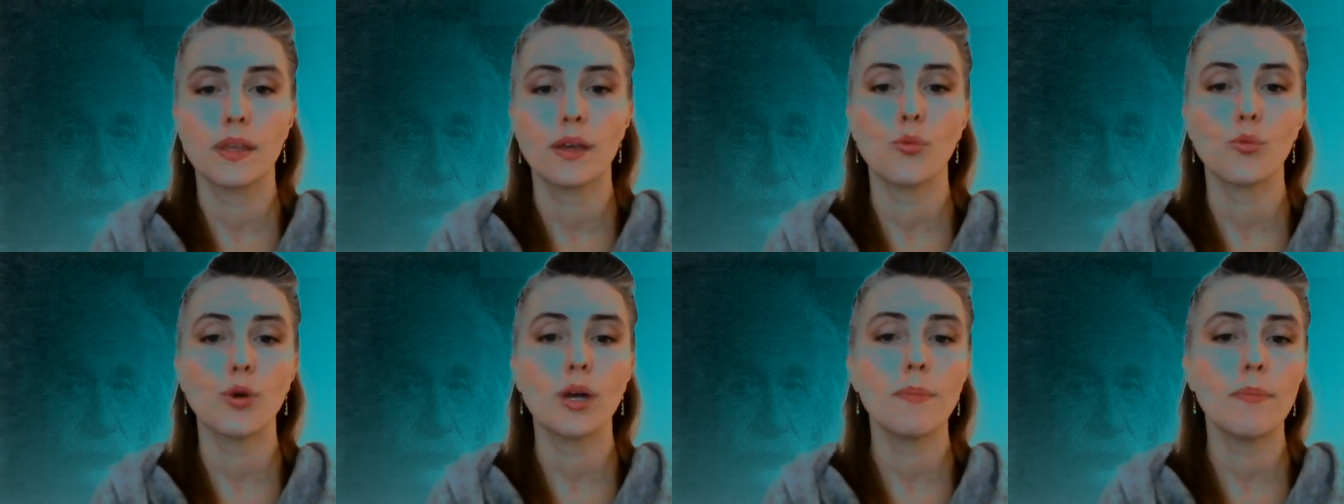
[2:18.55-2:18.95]

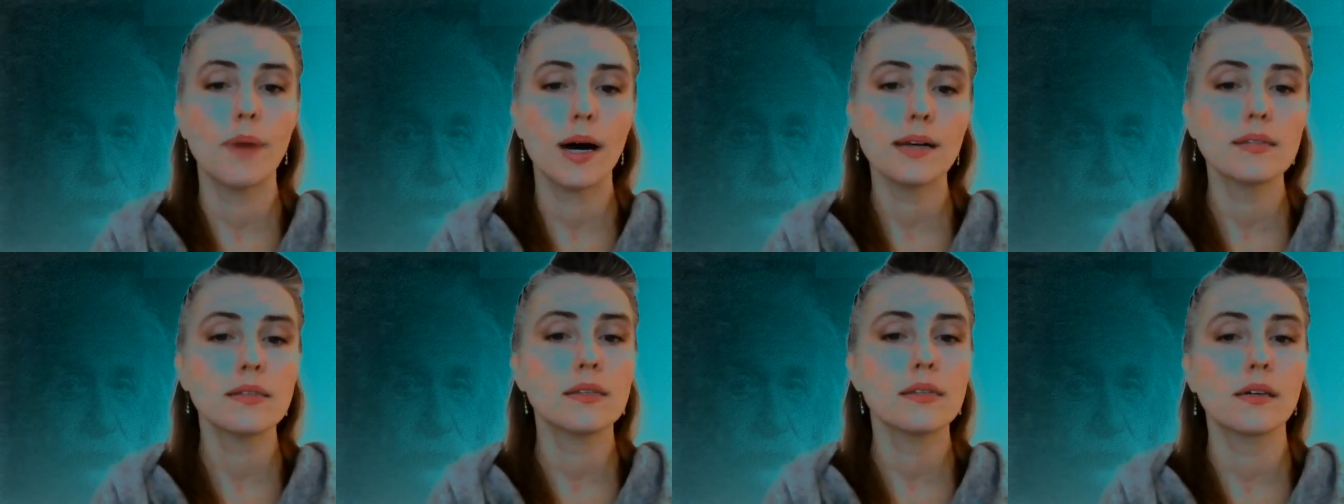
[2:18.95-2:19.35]
we
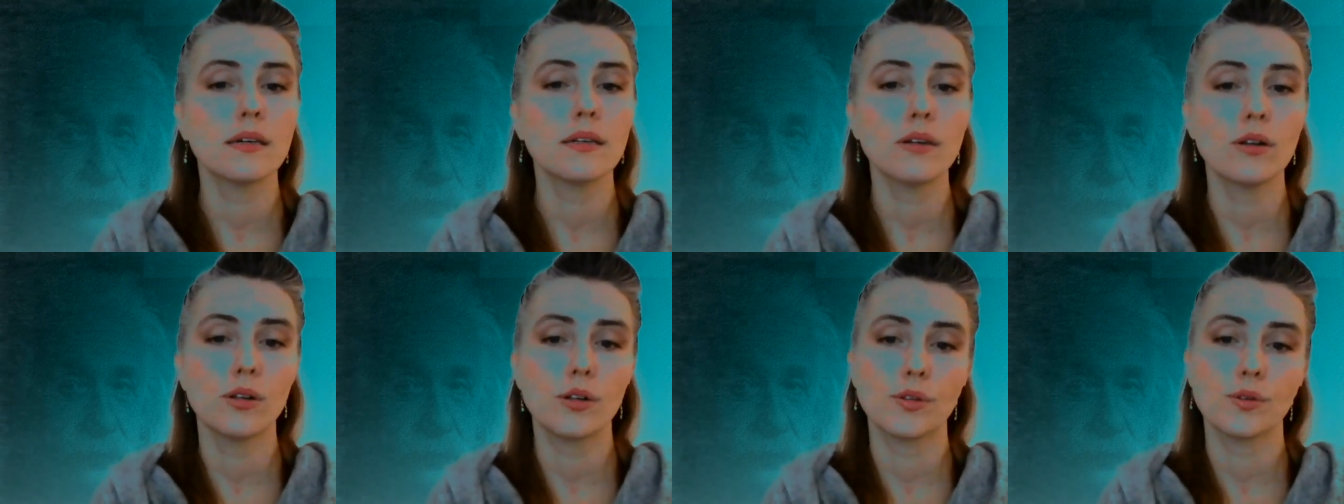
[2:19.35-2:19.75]
must
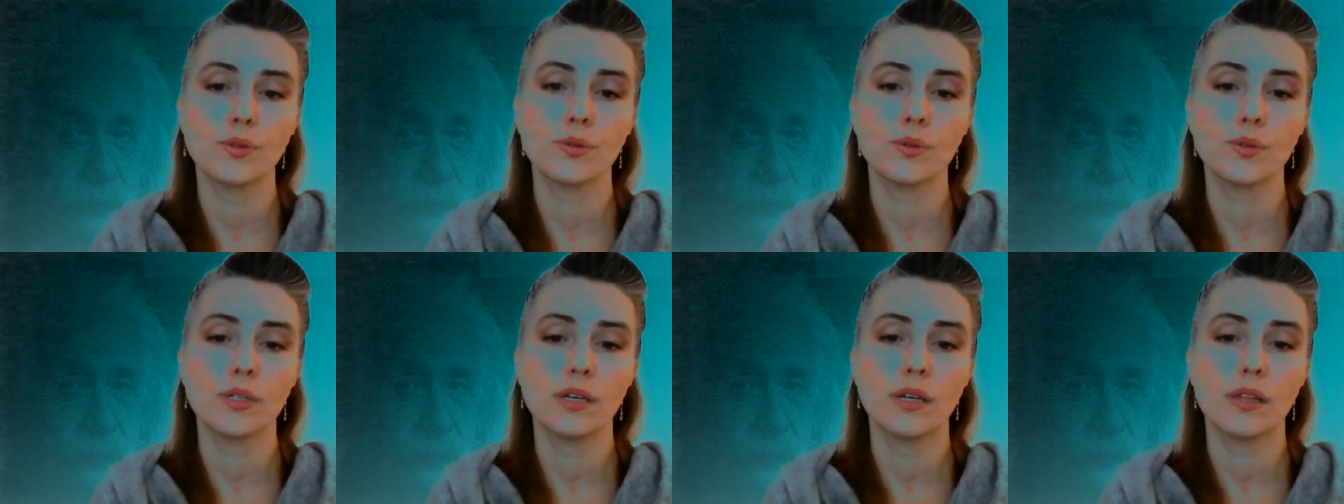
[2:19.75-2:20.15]

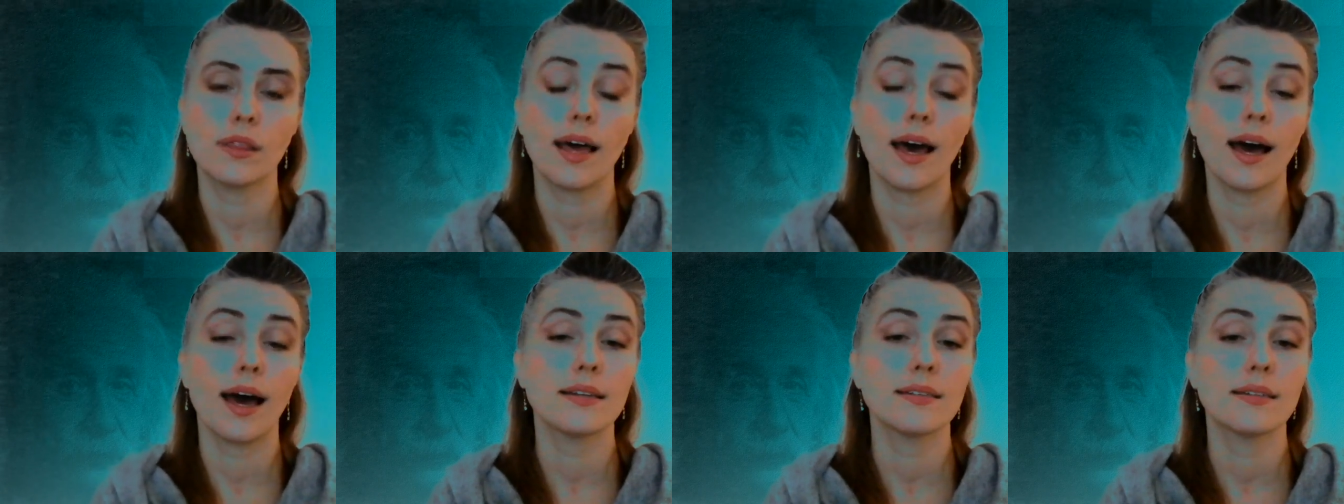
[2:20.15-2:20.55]
conclude
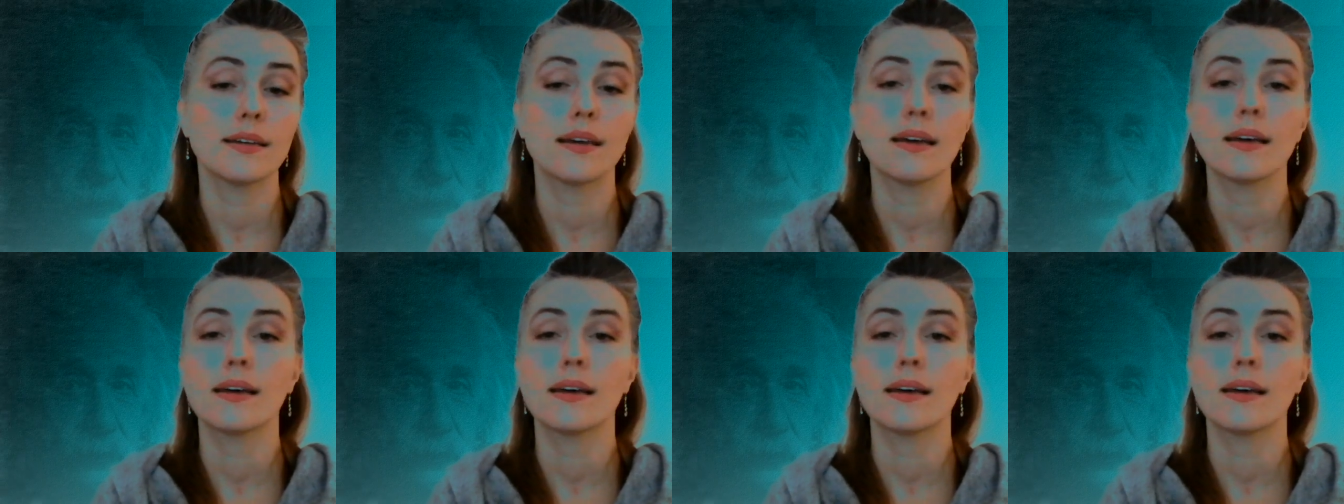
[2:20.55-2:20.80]
that